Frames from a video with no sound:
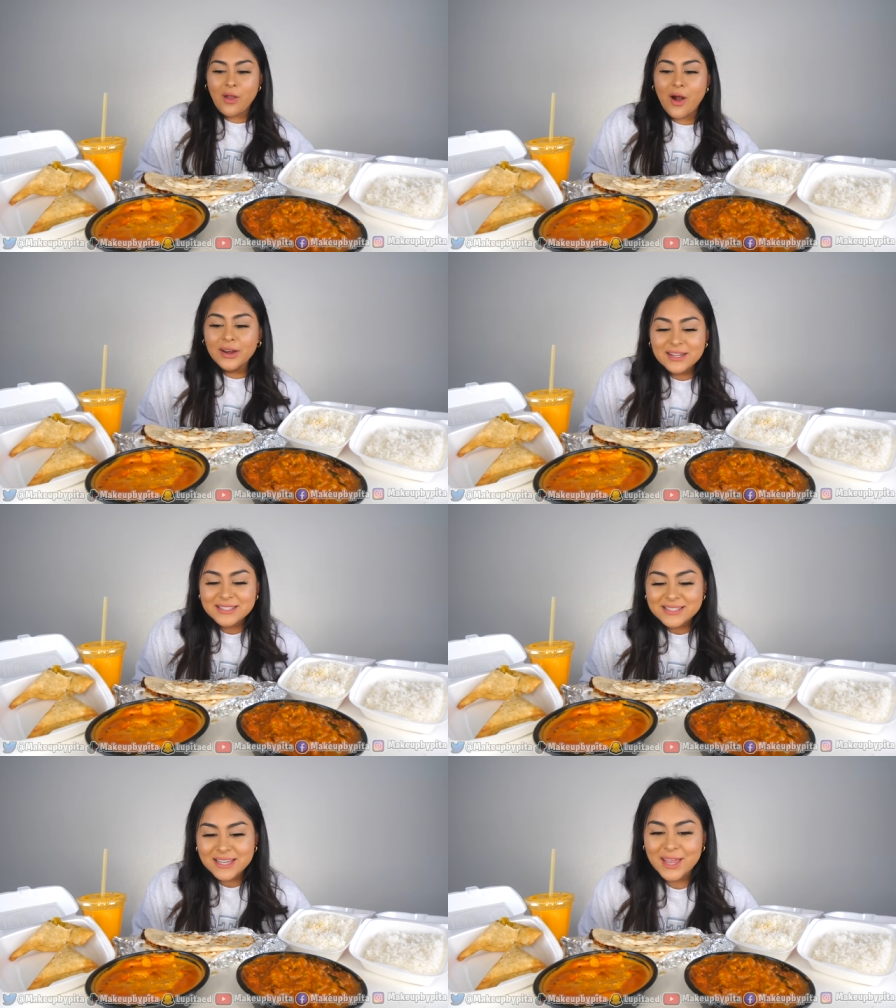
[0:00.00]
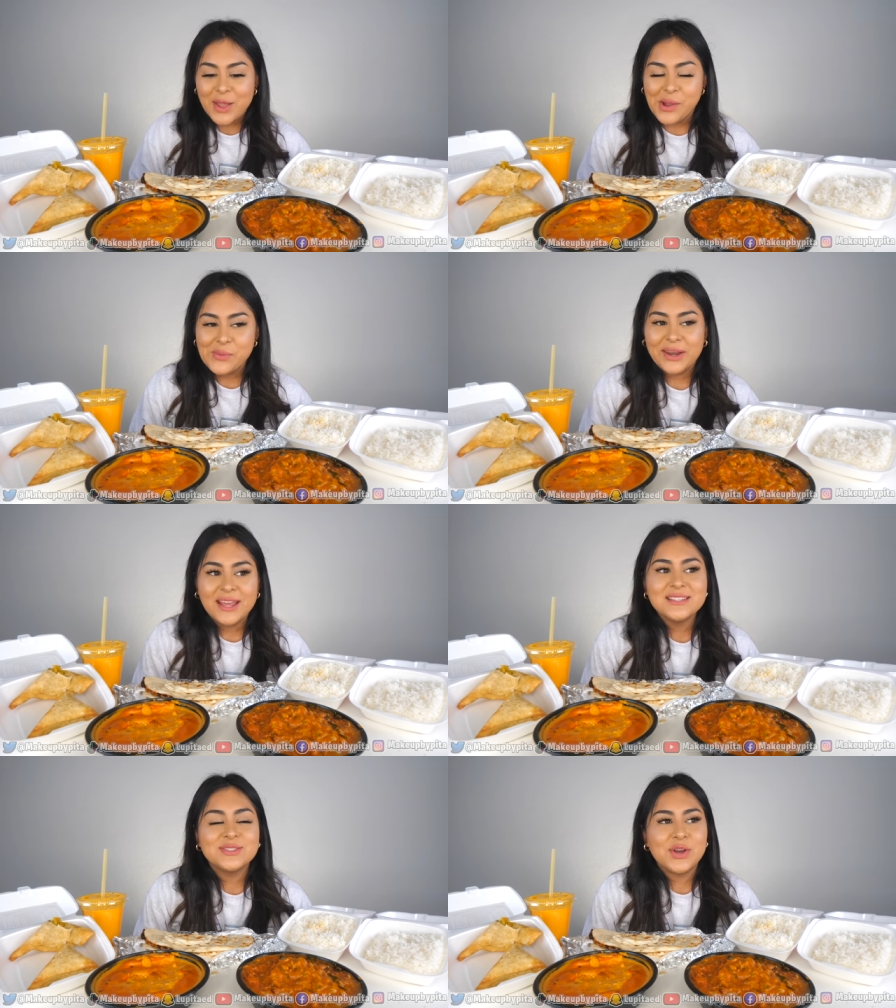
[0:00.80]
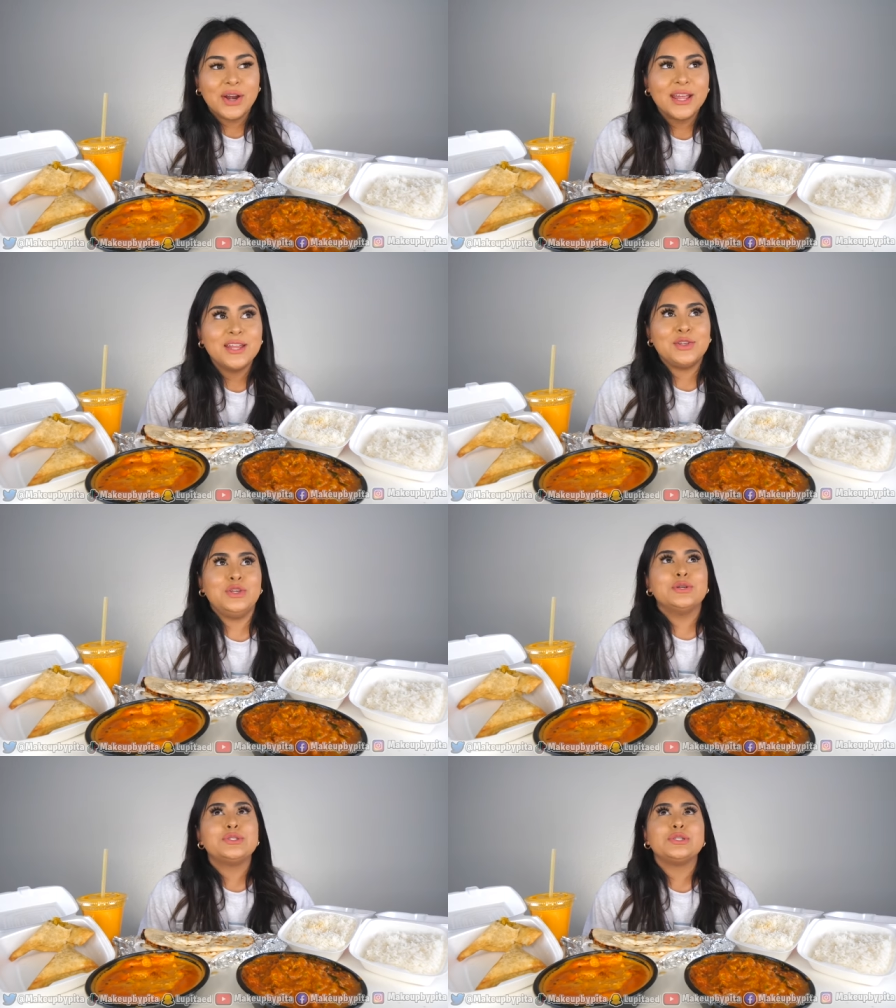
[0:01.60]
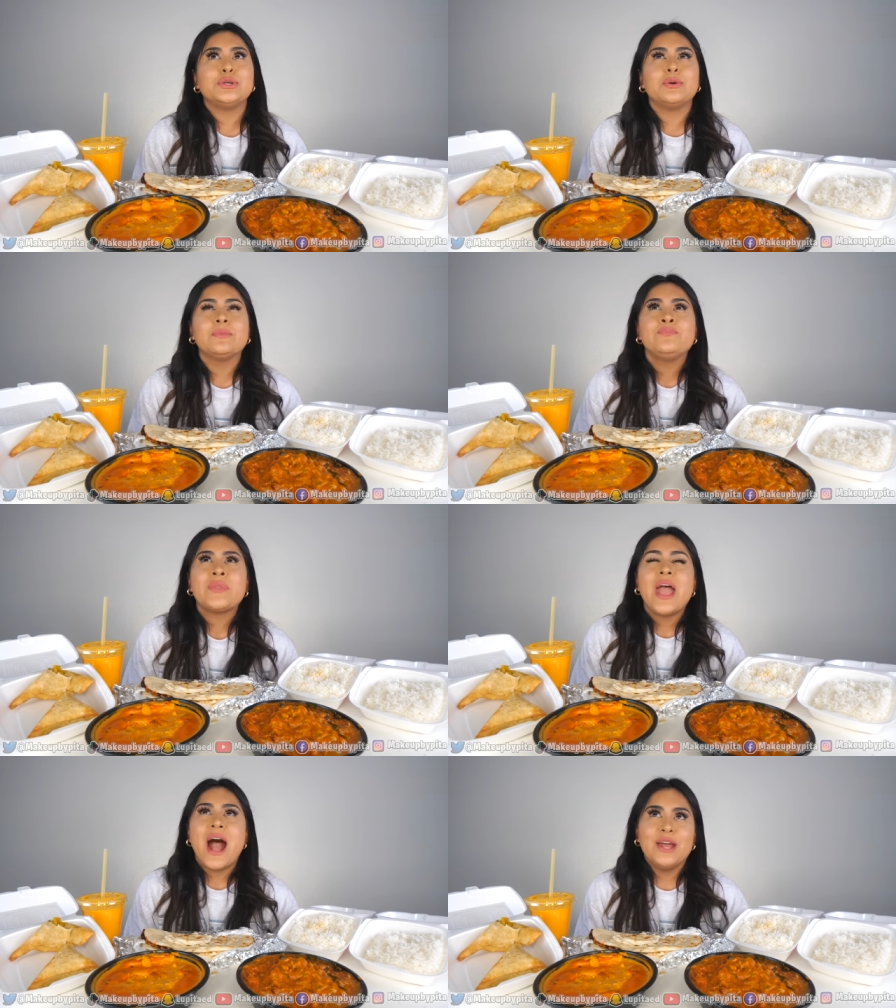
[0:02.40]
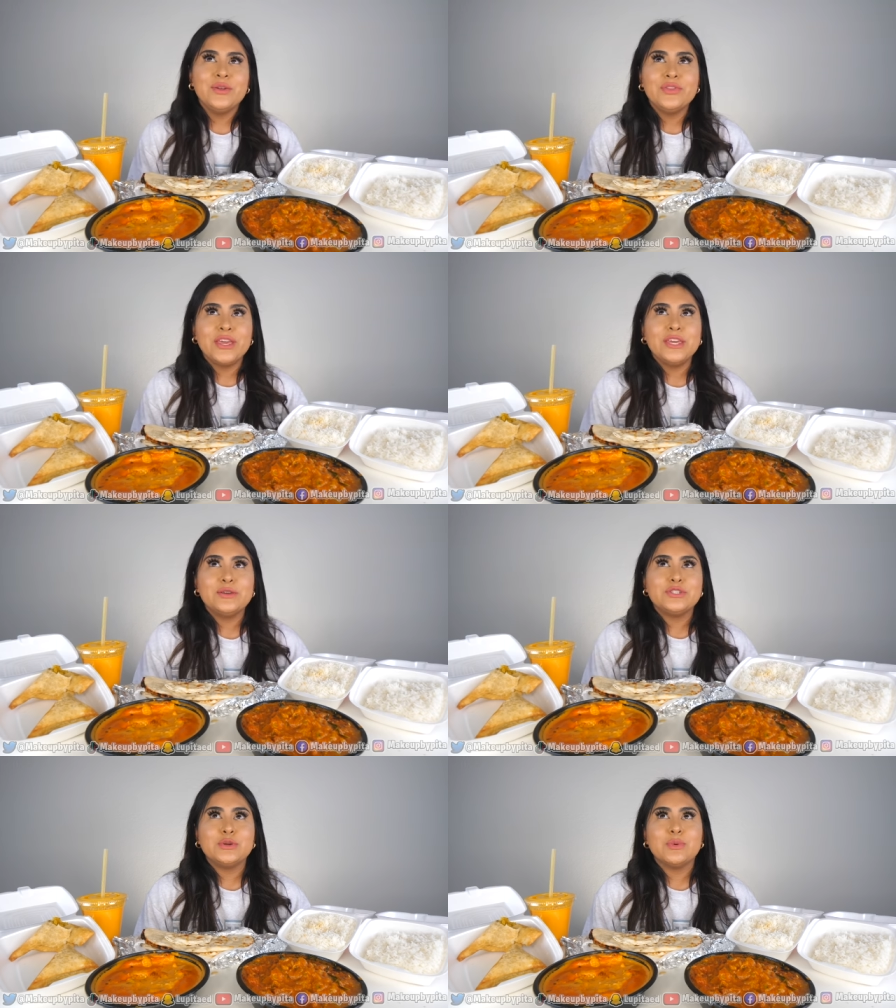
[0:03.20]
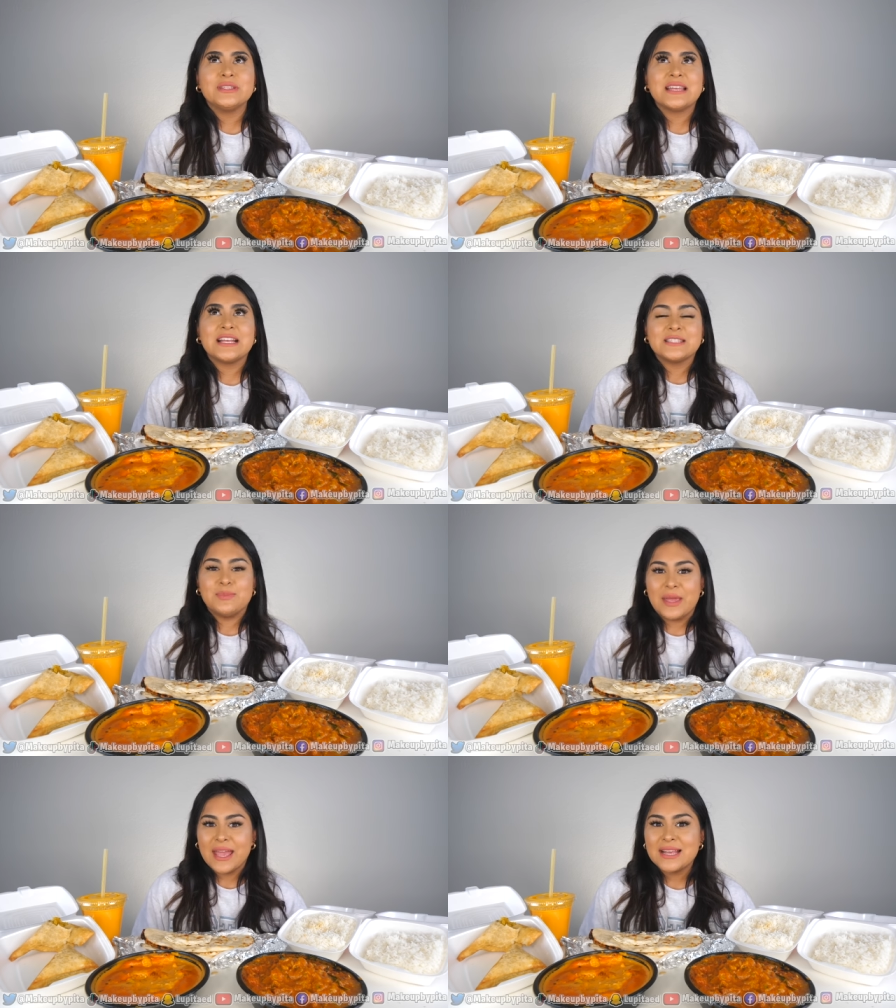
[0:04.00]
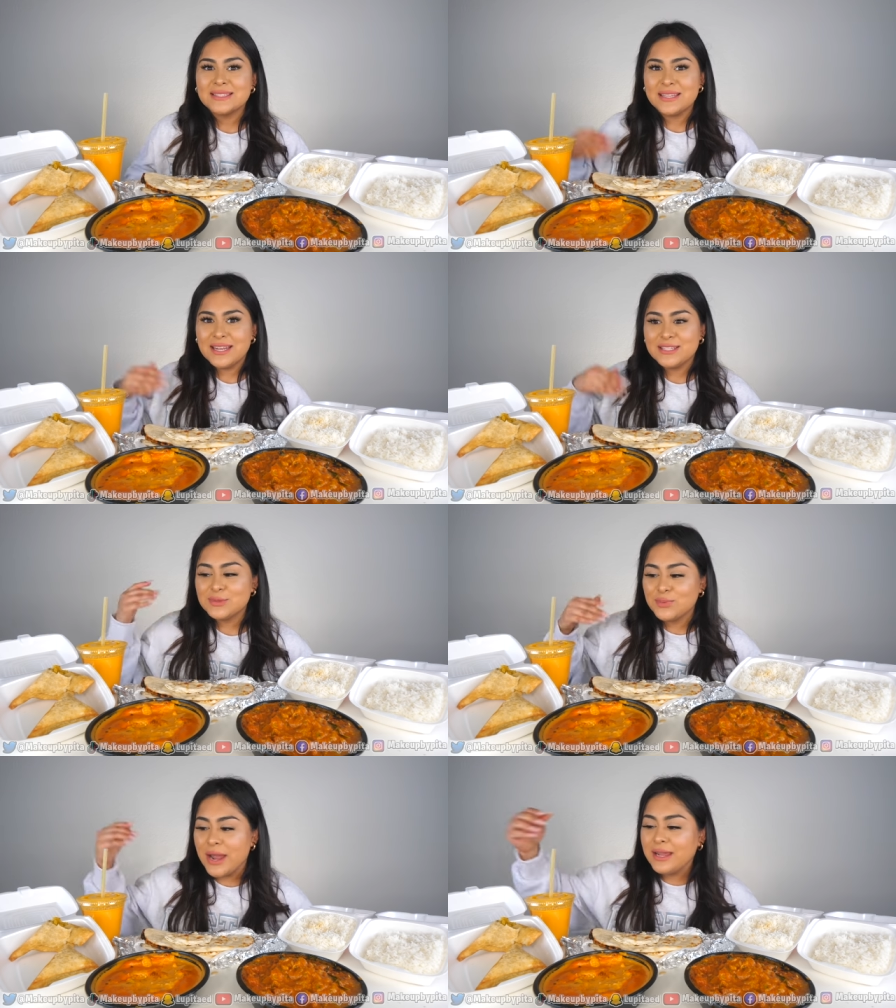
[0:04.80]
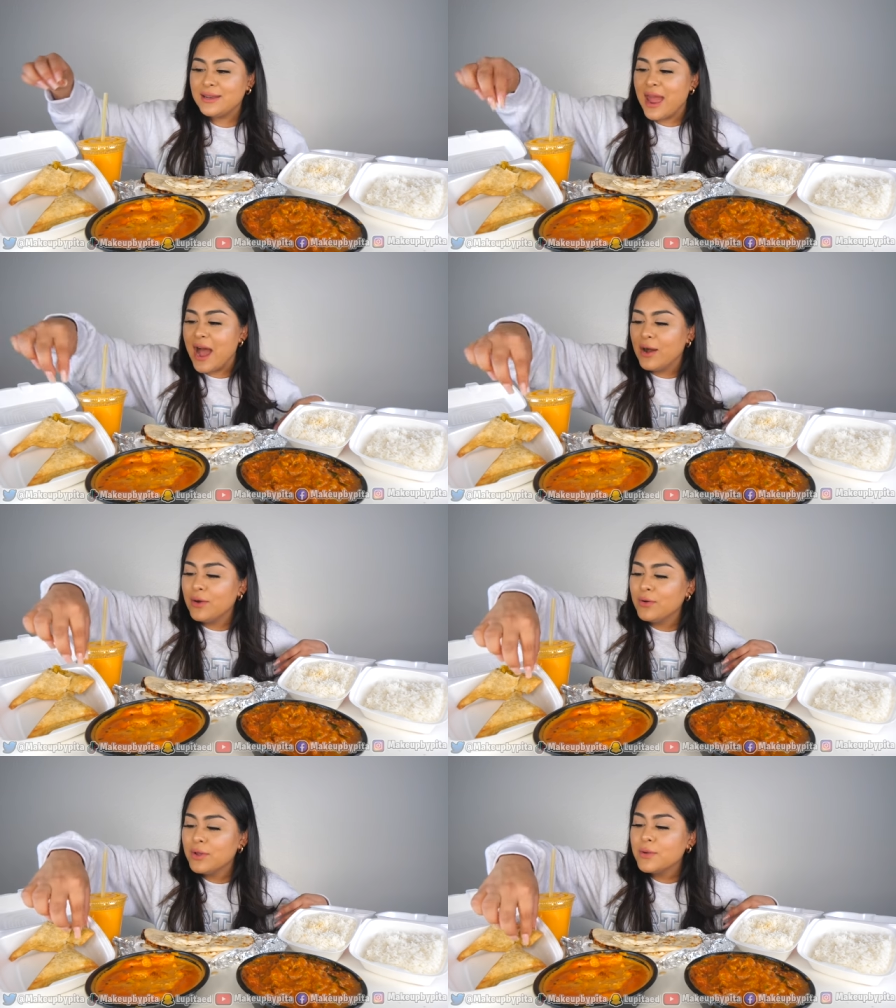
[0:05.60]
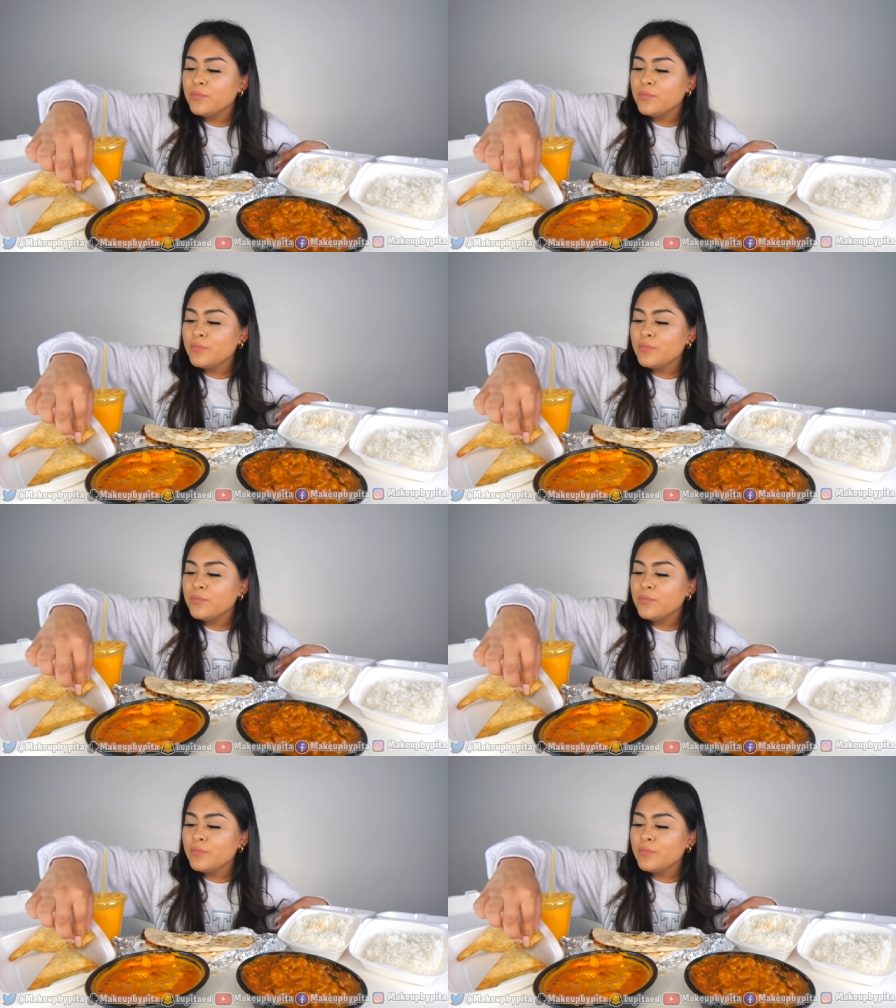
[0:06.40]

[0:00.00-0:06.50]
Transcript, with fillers: Honestly, when I started YouTube, I don't think YouTube was as big as it is right now.